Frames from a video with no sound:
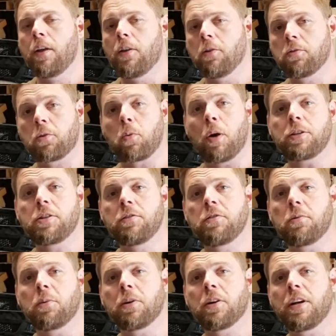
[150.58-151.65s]
those are questions
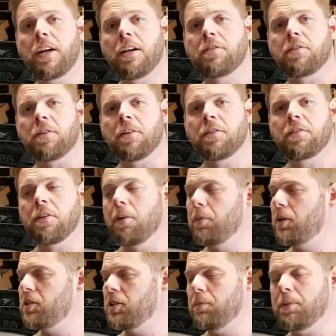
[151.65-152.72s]
that we're going to answer. So I'm
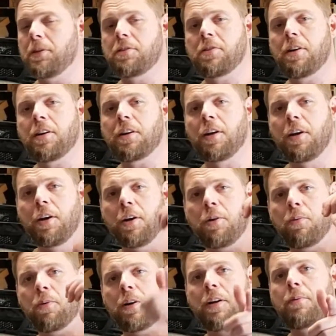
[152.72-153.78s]
going to jump in the truck,
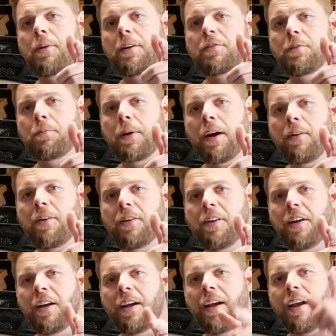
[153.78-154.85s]
we're going to make some power,
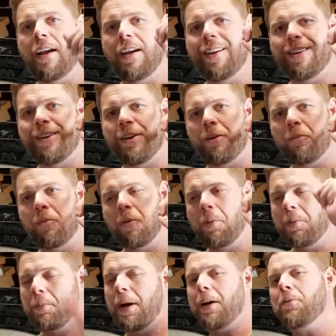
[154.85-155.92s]
and we'll
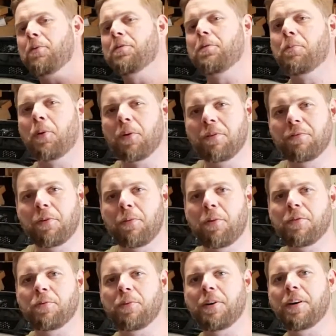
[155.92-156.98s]
be back with some more info
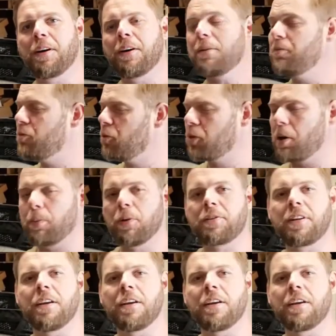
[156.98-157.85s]
once we do a couple of